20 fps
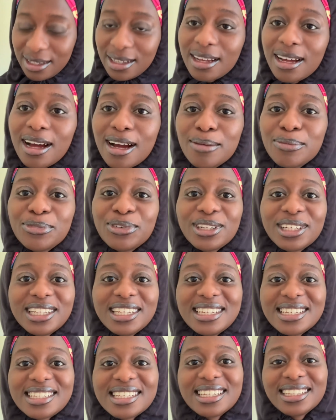I'm
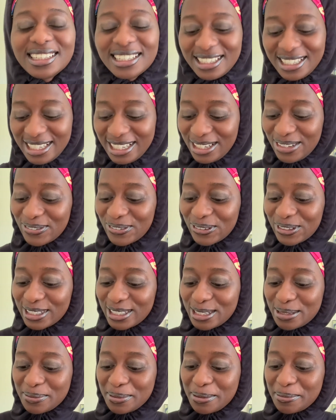releasing the need for it
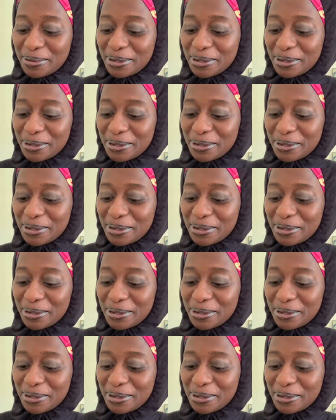to be